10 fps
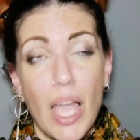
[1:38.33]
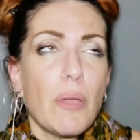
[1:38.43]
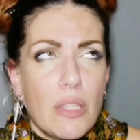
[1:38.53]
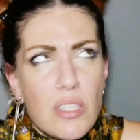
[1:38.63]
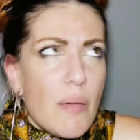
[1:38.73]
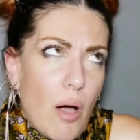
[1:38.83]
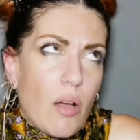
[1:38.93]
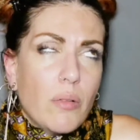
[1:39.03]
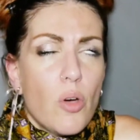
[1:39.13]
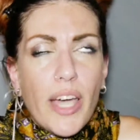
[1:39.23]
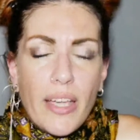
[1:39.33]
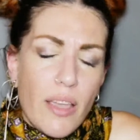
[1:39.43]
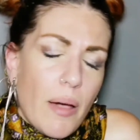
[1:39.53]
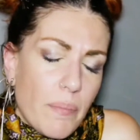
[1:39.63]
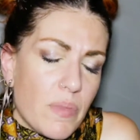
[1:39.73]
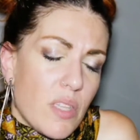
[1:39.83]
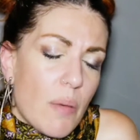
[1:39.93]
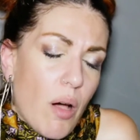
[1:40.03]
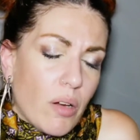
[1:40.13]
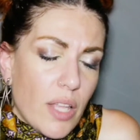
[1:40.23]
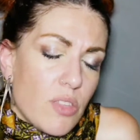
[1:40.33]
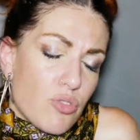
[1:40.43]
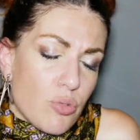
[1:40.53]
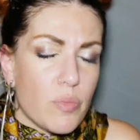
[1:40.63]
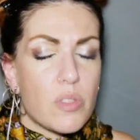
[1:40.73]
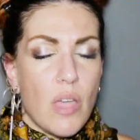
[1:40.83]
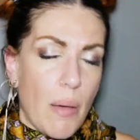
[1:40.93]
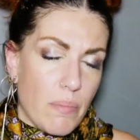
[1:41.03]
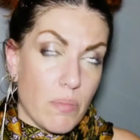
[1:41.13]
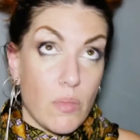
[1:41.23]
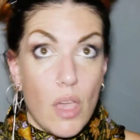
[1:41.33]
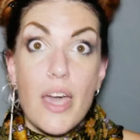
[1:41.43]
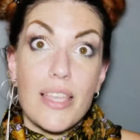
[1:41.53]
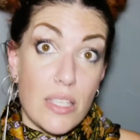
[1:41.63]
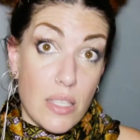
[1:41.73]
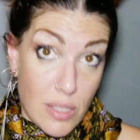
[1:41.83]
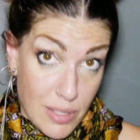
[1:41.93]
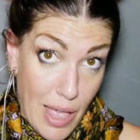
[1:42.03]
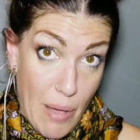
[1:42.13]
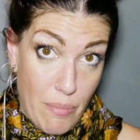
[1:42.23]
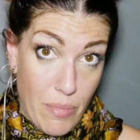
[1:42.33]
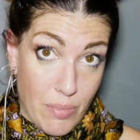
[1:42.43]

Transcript: I mean, some are. Okay, yeah, some are. That's true. Some. Some.